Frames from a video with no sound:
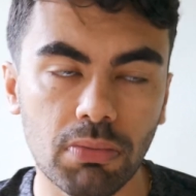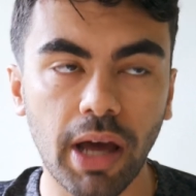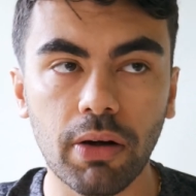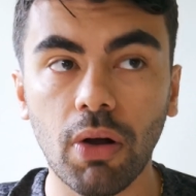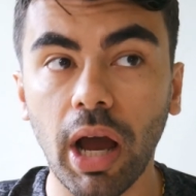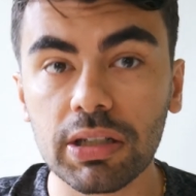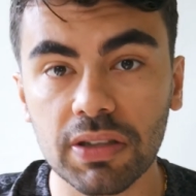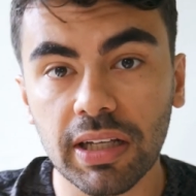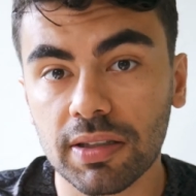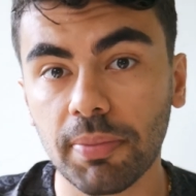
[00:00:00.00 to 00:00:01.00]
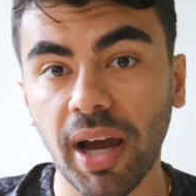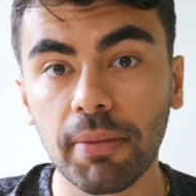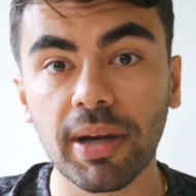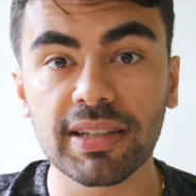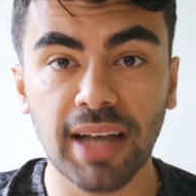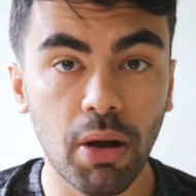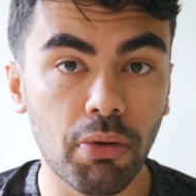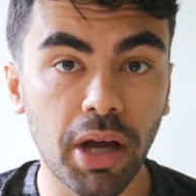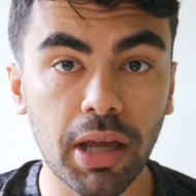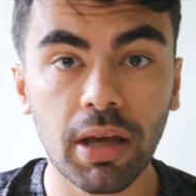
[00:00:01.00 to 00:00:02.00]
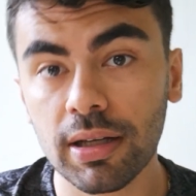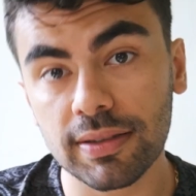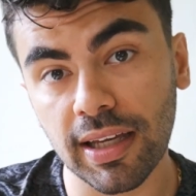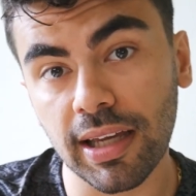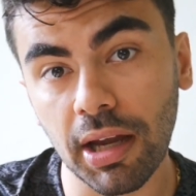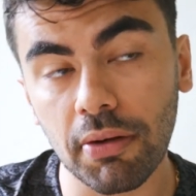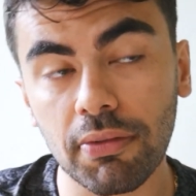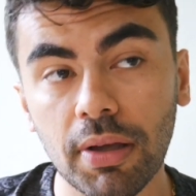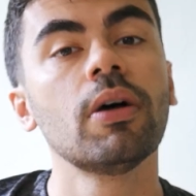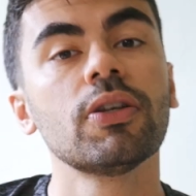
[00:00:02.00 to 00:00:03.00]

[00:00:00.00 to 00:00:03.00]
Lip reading: I don't know, I just like to buy bikes outright and take care of them.